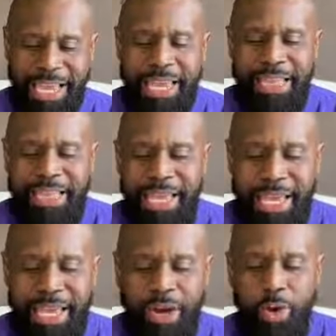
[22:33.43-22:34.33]

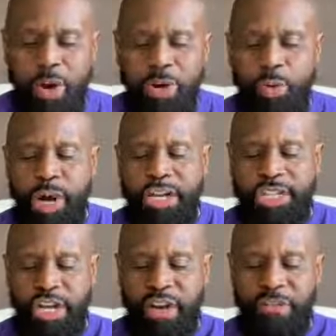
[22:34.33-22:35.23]
Anything on
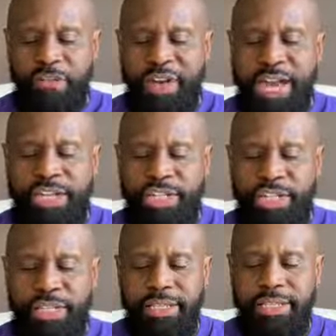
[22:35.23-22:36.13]
which
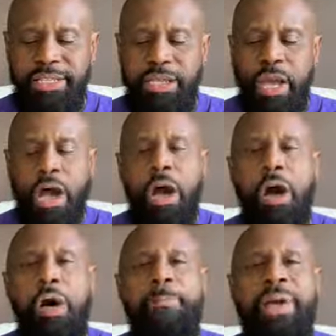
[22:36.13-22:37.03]
affections
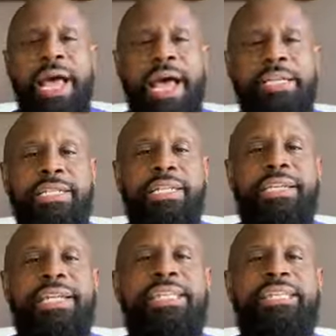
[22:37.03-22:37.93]
are
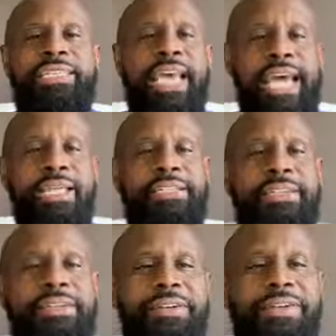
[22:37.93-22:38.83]
passionately set.